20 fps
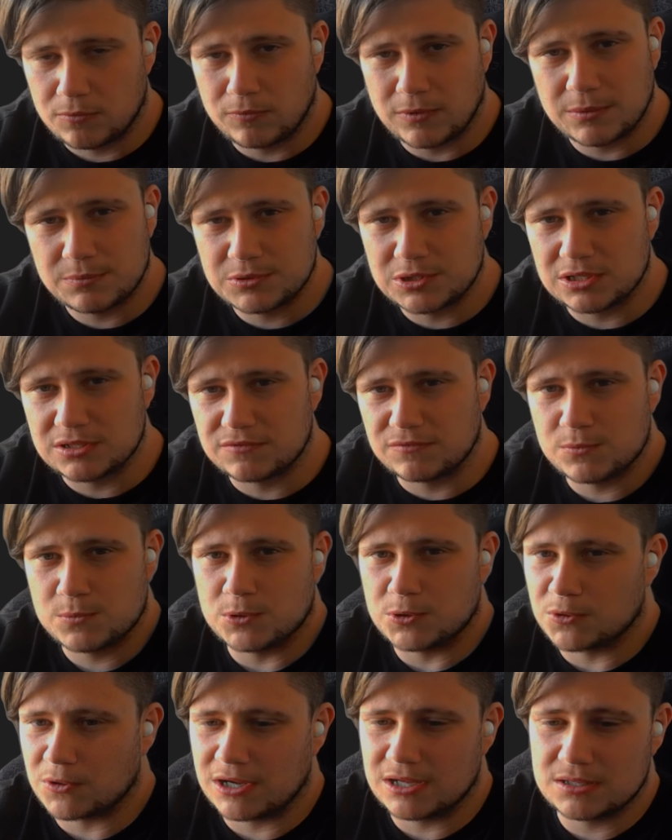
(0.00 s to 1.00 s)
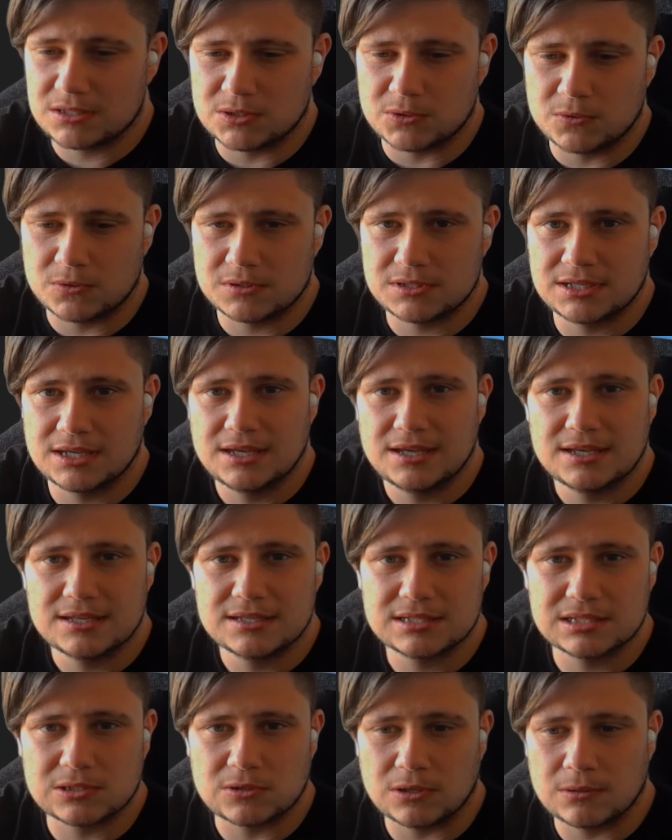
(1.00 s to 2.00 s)
ruptures from your great swords,
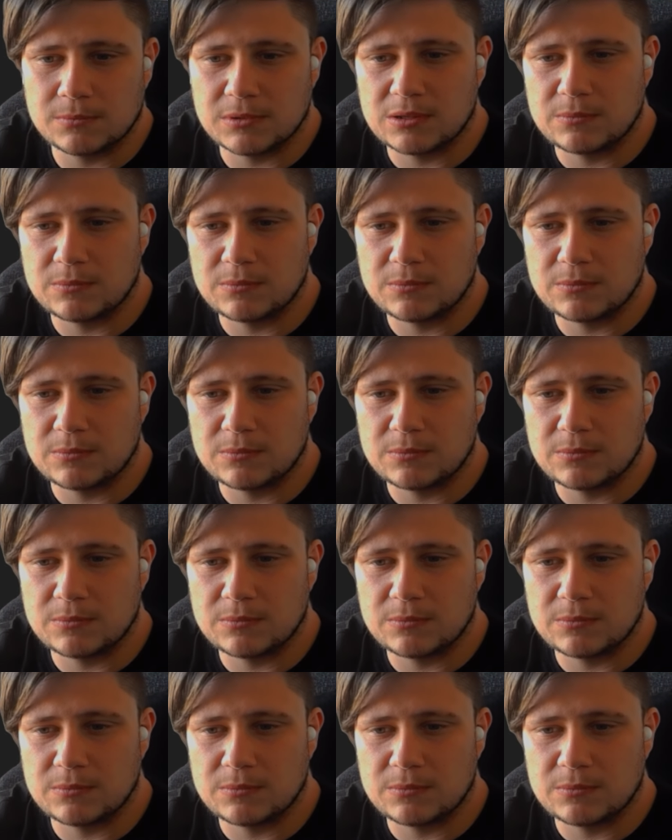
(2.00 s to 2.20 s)
scream